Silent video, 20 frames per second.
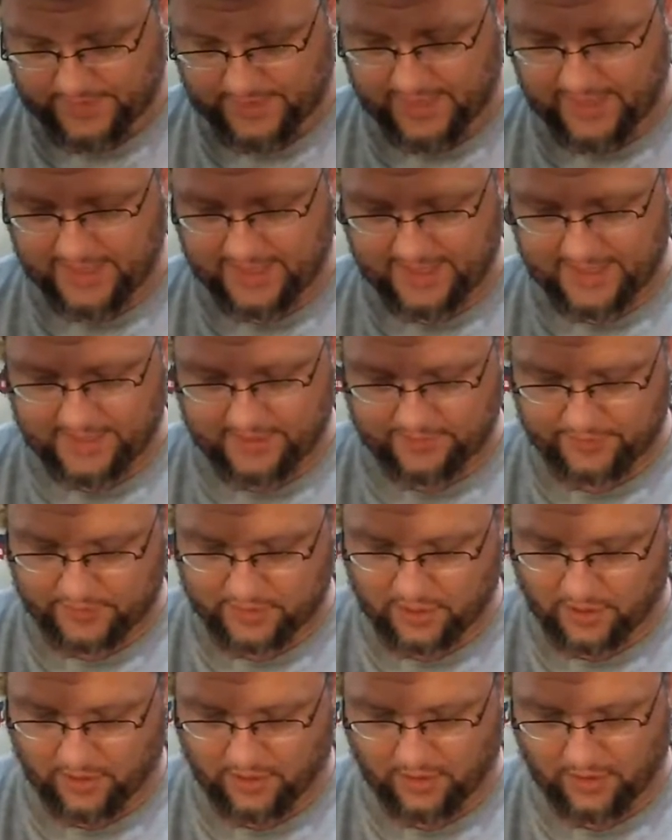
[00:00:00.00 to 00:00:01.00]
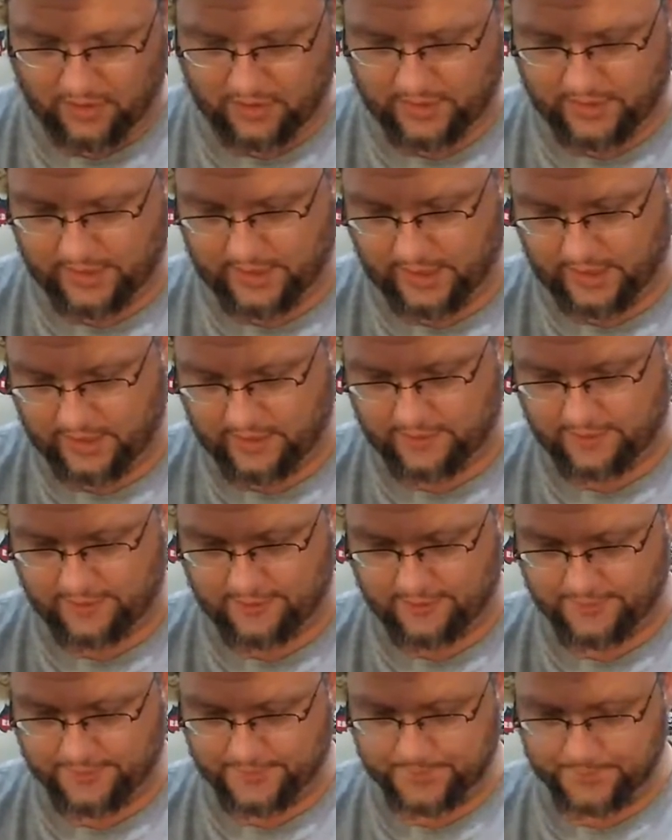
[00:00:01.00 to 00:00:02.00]
And I got another card
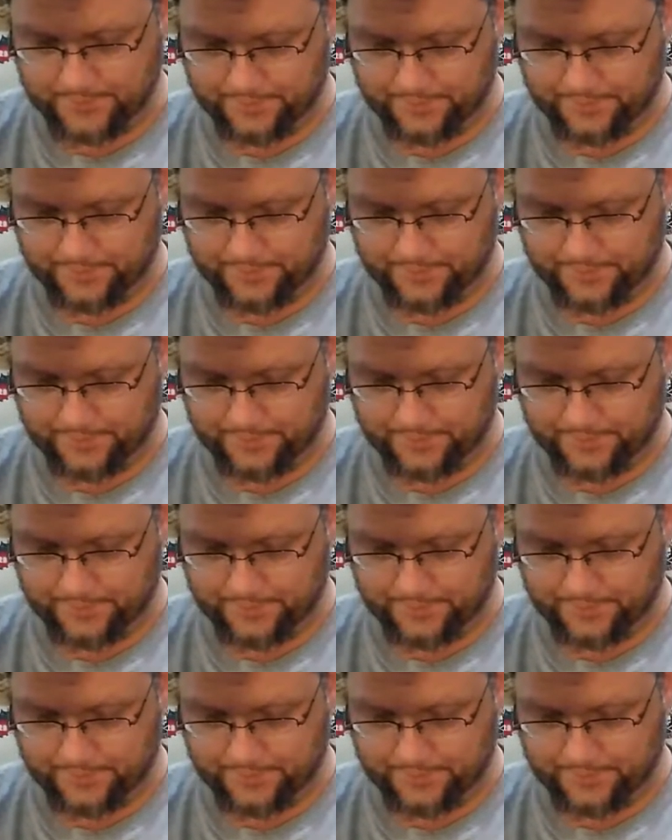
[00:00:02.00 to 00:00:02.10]
here.